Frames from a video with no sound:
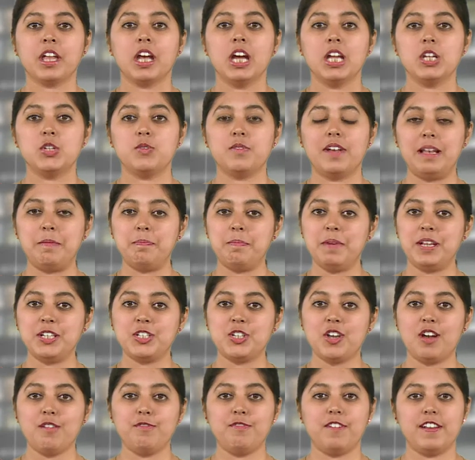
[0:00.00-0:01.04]
Development
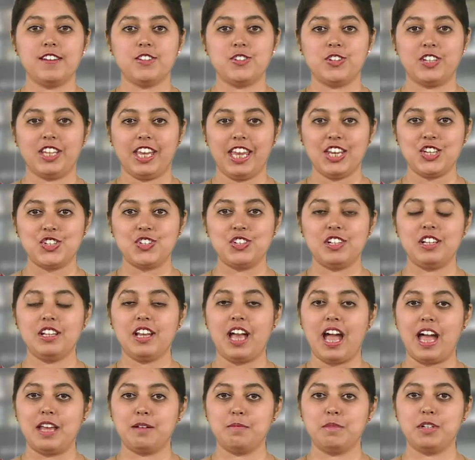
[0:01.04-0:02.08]
of Educational
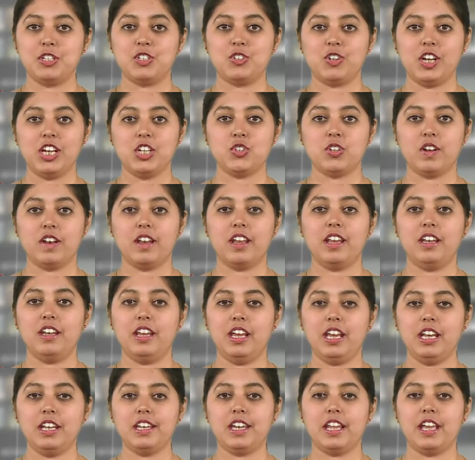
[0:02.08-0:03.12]
Administration in
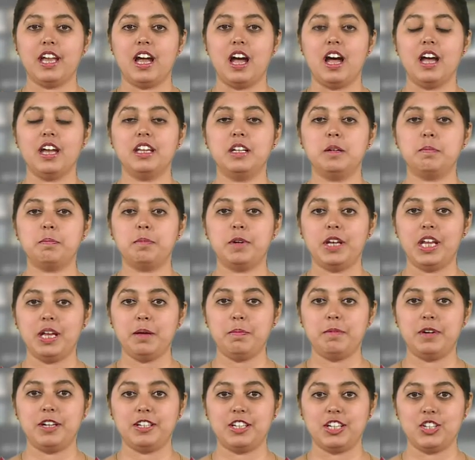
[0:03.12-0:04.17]
India in
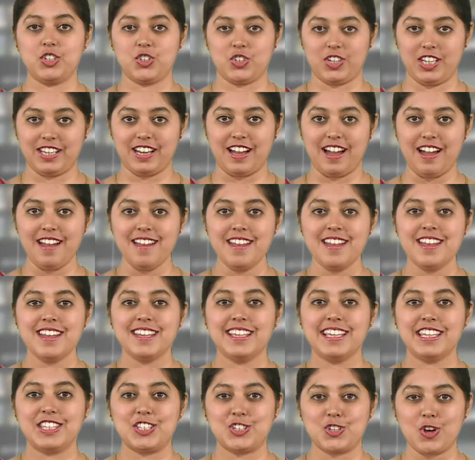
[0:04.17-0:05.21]
Pre-British Era
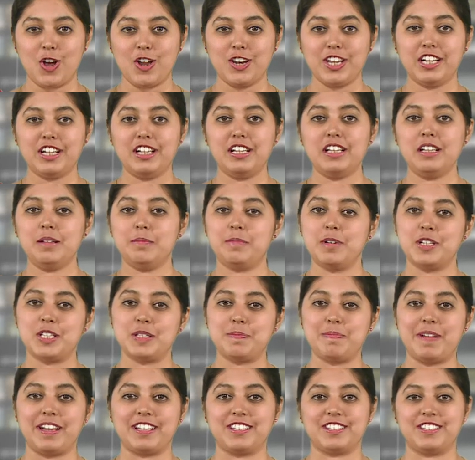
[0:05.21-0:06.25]
Historical
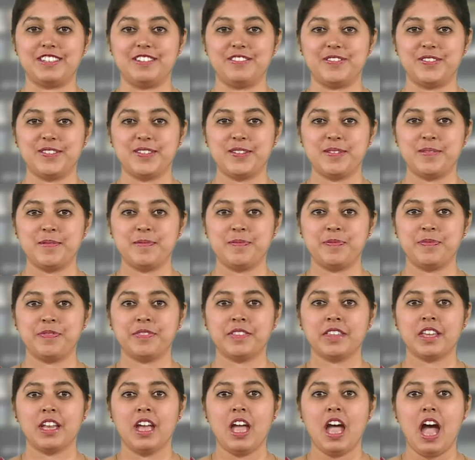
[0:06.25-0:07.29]
Perspective.
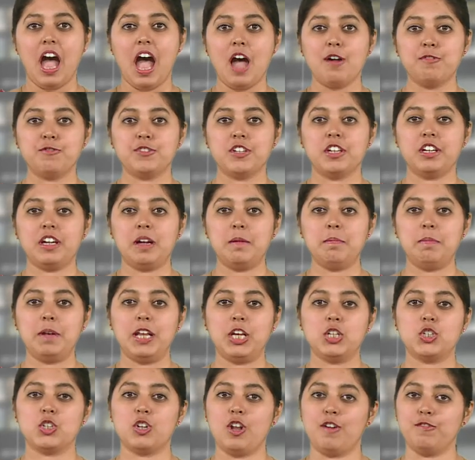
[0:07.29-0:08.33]
After
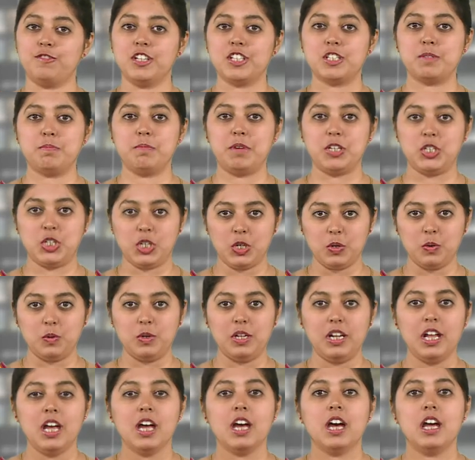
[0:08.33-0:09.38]
completion of this module,
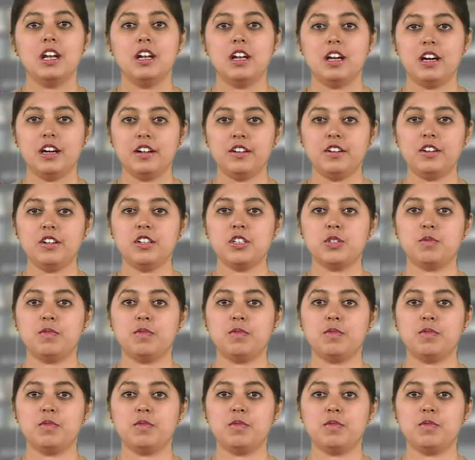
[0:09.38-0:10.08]
learners